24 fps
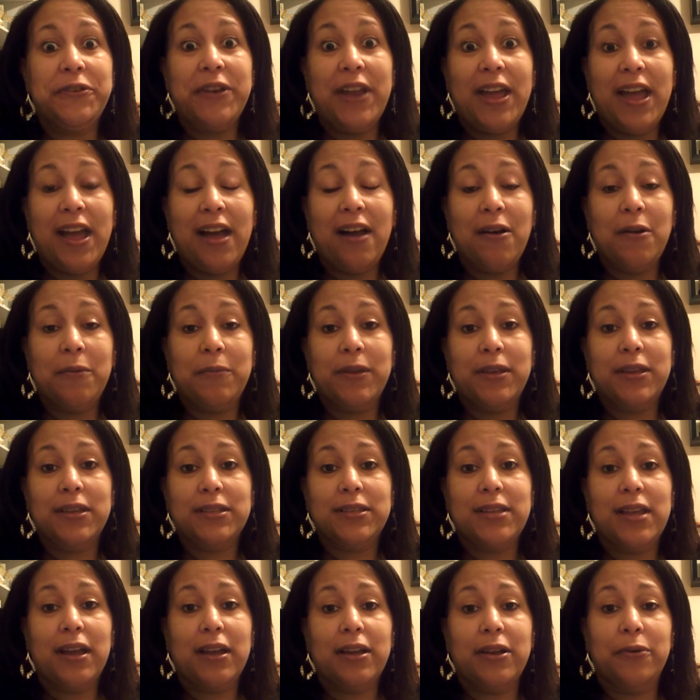now
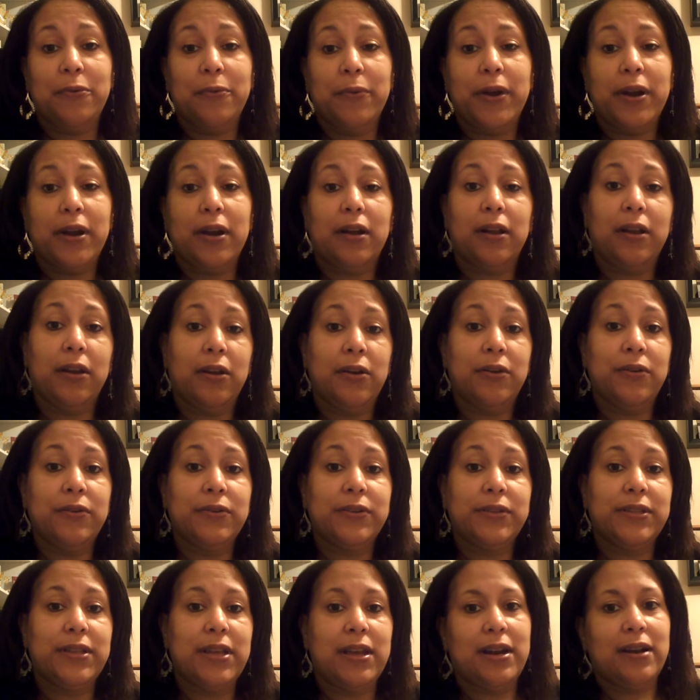because I can wear
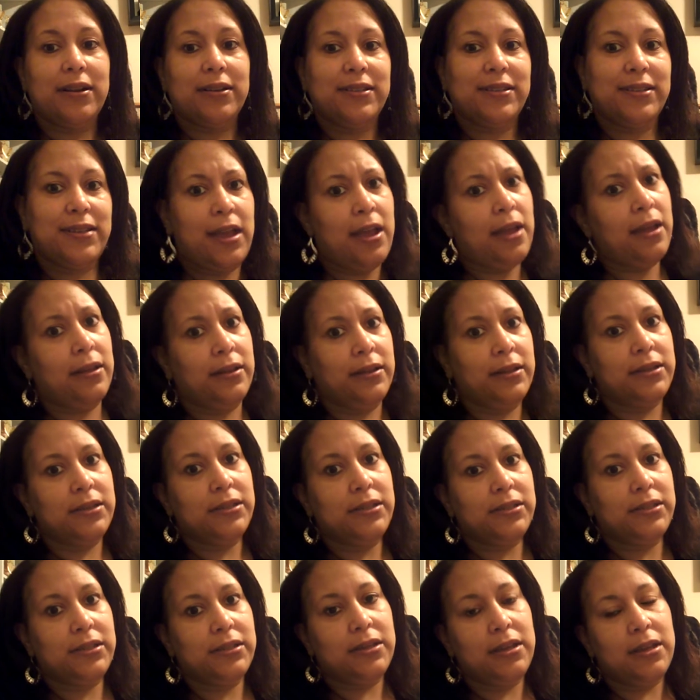clothes that are
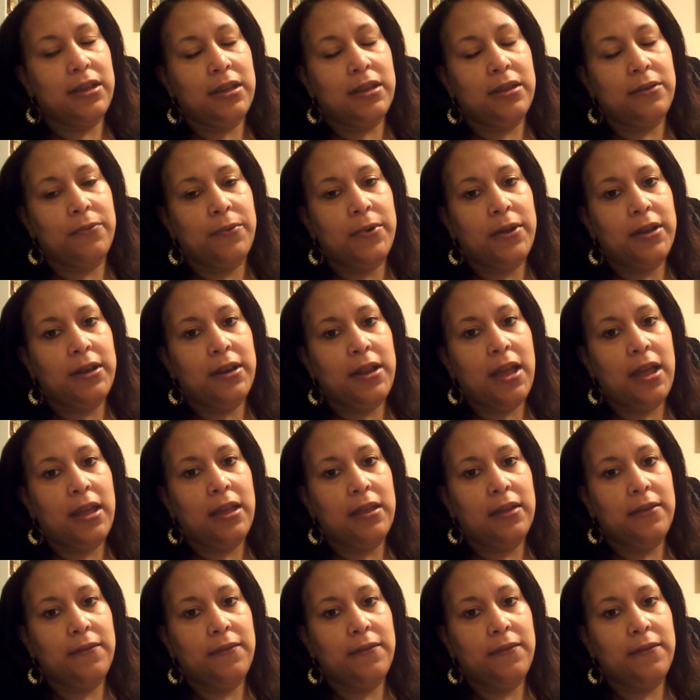stylish and whatnot.